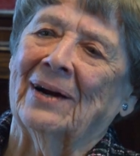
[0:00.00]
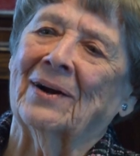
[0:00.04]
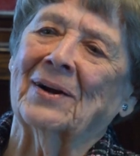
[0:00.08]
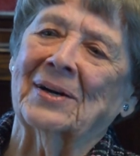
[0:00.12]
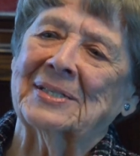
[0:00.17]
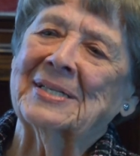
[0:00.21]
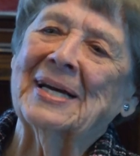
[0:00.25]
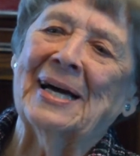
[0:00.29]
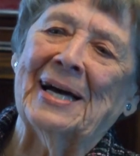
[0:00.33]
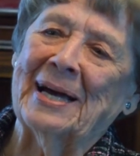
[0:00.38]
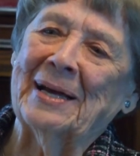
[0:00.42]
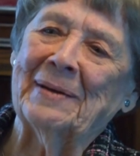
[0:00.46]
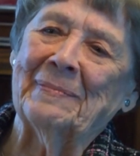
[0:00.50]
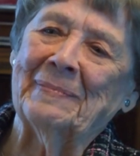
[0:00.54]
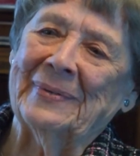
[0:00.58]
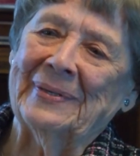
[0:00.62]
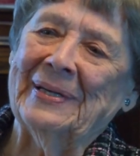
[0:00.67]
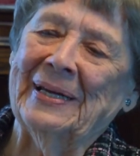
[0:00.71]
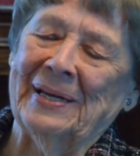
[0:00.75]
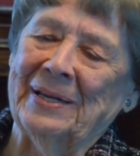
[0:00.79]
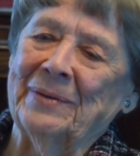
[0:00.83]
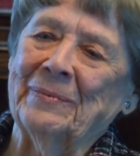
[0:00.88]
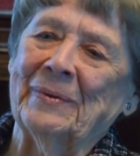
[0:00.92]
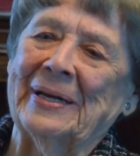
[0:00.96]
our time
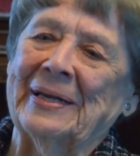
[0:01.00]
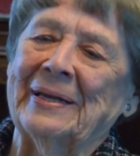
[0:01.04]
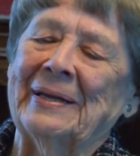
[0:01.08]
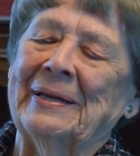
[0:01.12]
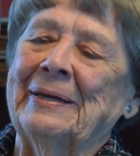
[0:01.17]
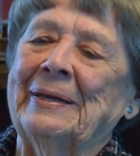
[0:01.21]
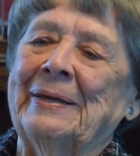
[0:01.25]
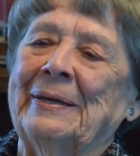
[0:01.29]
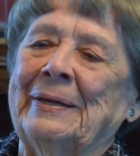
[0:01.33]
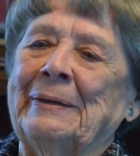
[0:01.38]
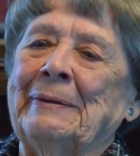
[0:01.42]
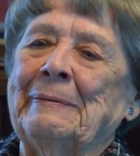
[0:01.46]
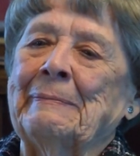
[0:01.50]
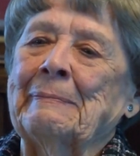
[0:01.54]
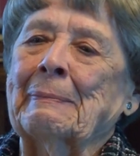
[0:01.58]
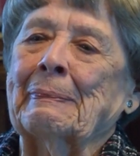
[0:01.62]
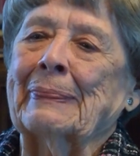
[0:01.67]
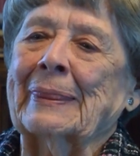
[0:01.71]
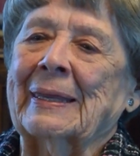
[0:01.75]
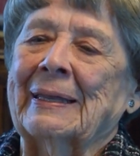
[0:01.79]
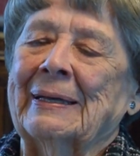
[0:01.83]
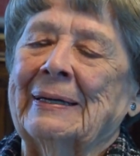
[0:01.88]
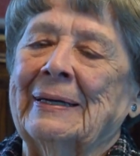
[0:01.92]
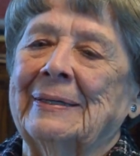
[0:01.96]
anyway,
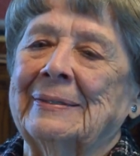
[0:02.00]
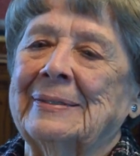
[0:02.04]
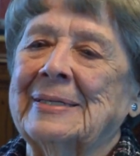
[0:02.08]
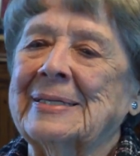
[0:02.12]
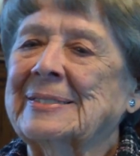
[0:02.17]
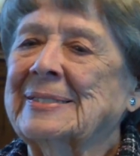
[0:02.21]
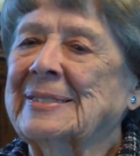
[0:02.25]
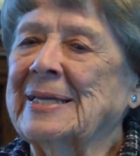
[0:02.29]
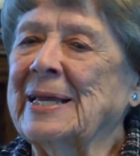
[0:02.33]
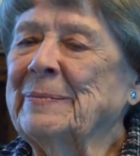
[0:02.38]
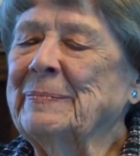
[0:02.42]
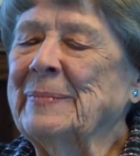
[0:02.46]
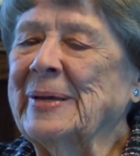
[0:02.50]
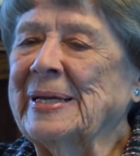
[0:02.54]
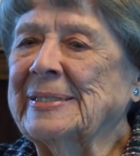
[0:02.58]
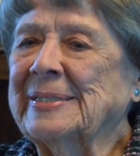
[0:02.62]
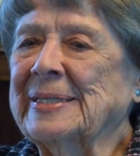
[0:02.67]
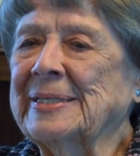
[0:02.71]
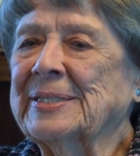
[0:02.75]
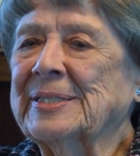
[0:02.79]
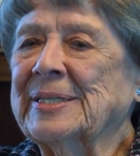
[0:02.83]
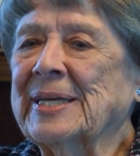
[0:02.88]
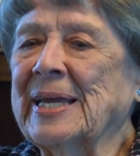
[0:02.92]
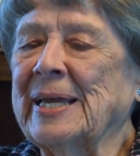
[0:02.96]
the same
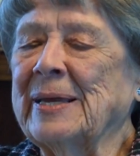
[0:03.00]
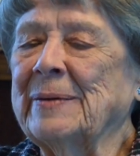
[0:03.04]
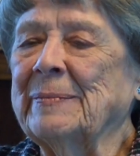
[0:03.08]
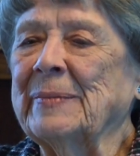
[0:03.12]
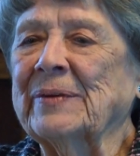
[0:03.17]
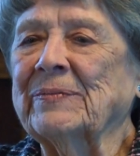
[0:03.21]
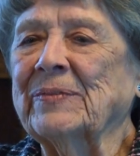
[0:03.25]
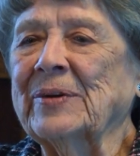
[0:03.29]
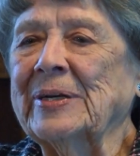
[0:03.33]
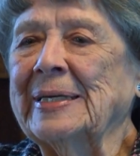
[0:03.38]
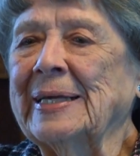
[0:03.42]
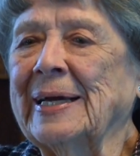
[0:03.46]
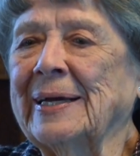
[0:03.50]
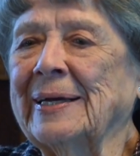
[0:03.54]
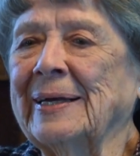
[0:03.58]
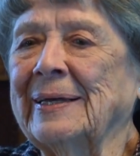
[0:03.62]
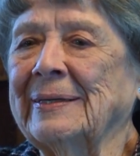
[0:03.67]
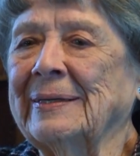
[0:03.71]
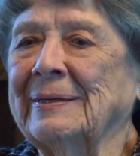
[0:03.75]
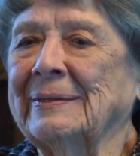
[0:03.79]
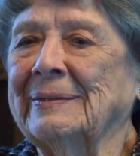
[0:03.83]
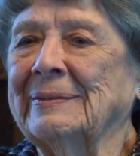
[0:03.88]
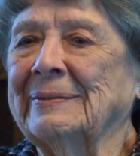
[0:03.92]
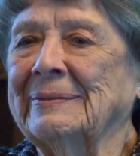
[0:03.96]
message came every
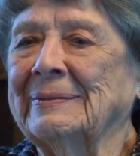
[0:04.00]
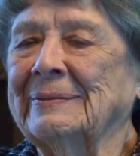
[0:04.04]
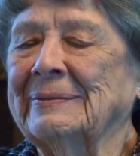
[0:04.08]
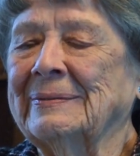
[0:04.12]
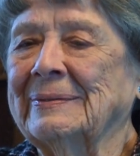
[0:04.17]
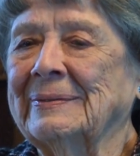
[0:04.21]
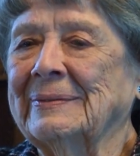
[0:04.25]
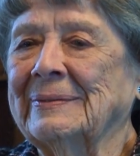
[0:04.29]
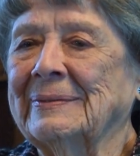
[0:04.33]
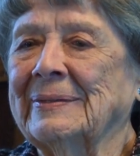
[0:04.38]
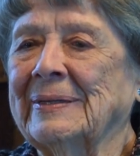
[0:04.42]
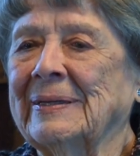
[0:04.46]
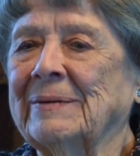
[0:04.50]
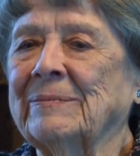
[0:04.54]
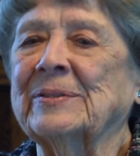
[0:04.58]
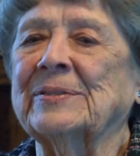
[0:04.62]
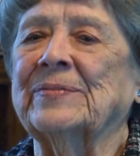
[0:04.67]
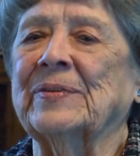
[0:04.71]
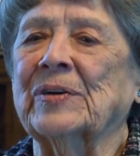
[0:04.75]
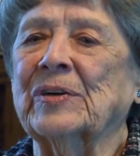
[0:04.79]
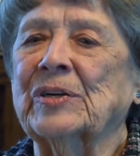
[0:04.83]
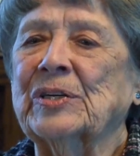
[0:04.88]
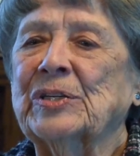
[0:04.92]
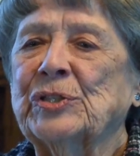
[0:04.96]
night. It
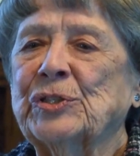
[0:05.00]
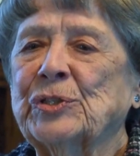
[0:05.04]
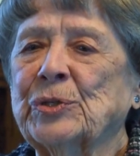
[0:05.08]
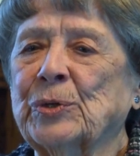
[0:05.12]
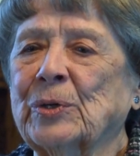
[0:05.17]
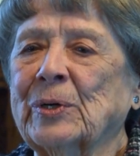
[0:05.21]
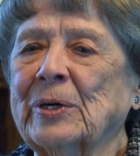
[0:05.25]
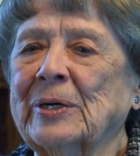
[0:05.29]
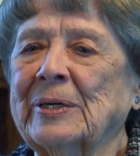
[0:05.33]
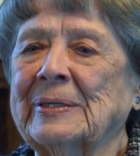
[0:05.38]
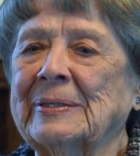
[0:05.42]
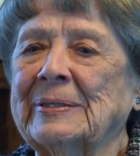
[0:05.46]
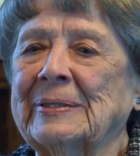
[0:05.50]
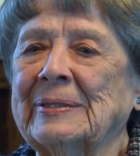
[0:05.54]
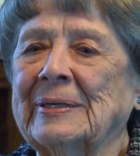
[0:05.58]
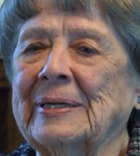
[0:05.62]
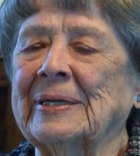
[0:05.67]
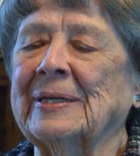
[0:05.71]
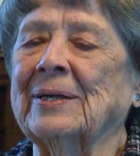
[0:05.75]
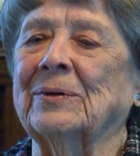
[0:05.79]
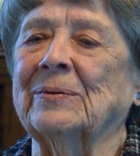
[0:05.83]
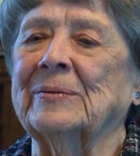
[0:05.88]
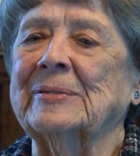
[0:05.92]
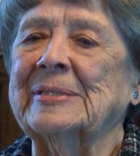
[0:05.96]
was very short,
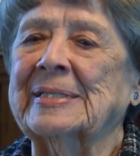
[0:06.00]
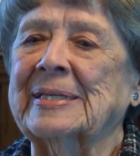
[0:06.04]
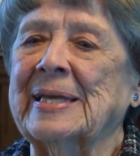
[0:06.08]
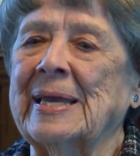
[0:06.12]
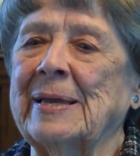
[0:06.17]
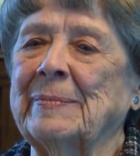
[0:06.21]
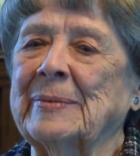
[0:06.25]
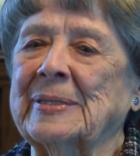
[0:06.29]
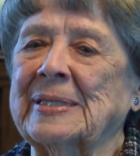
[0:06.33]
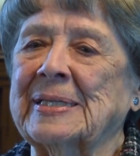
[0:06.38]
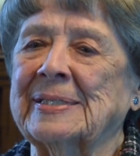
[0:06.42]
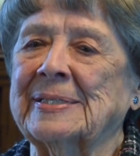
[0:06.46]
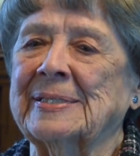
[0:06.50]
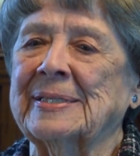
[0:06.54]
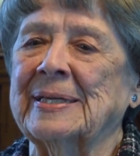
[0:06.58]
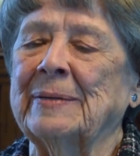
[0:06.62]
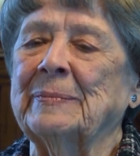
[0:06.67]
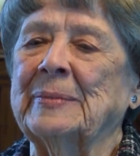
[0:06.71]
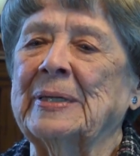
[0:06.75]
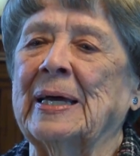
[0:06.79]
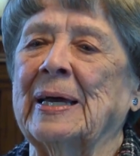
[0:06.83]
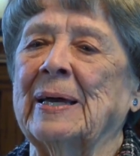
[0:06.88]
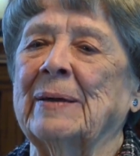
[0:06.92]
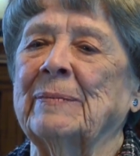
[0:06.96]
and it always came at the
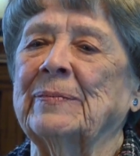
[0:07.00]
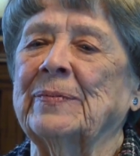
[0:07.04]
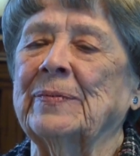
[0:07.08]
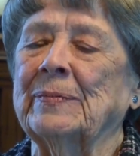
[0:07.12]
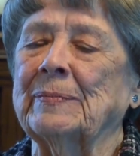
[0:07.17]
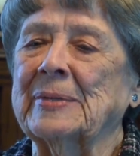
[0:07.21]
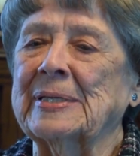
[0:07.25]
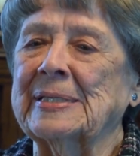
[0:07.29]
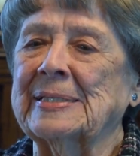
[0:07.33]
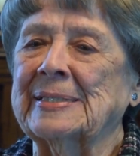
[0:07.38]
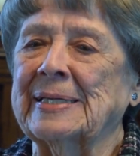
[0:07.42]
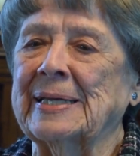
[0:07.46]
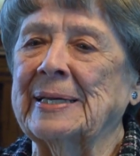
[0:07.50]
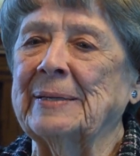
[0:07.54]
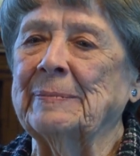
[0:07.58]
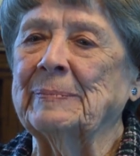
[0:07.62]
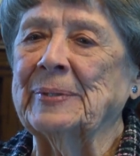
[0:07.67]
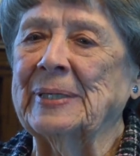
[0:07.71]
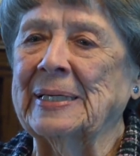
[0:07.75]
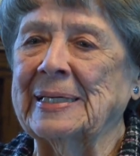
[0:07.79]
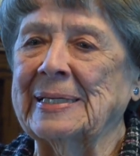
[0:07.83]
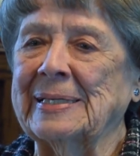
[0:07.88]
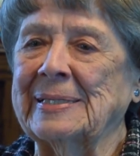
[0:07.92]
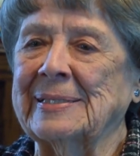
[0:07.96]
same time from the same
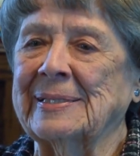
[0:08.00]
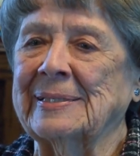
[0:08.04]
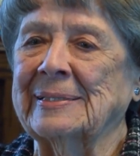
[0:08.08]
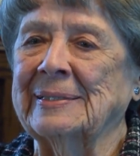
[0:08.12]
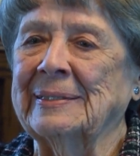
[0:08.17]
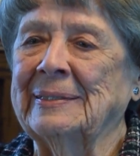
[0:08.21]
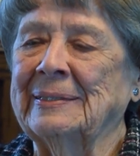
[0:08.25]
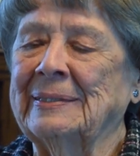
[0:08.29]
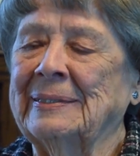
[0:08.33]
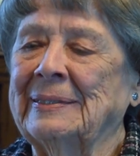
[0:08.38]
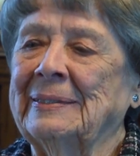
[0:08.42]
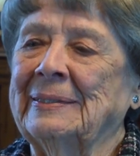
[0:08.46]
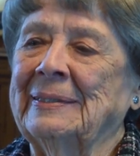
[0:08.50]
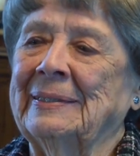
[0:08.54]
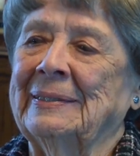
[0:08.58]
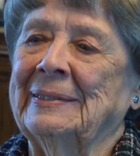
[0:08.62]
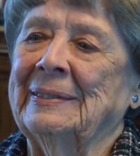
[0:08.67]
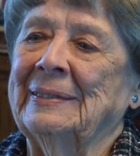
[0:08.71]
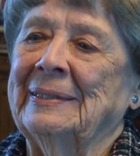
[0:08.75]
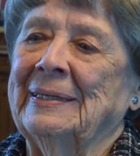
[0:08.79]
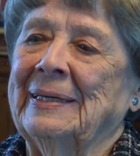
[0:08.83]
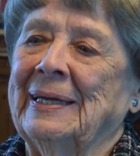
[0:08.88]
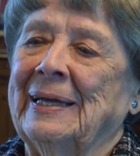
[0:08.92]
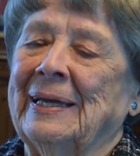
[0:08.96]
place
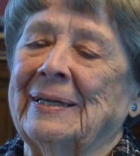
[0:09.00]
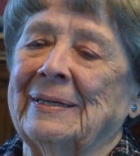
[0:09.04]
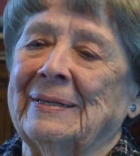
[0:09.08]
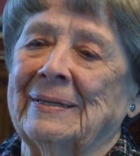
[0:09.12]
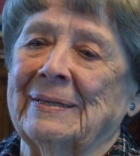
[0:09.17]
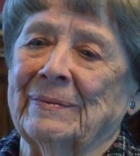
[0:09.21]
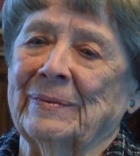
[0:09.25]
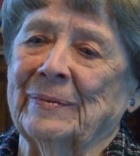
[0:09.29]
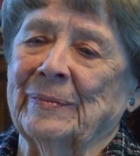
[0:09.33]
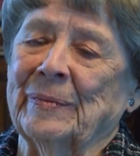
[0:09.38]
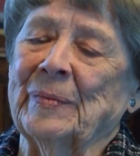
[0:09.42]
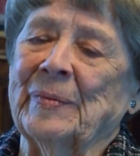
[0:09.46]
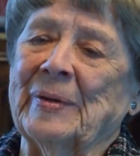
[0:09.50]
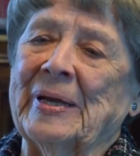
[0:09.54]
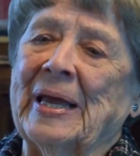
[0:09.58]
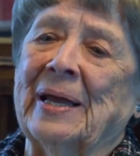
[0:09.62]
and when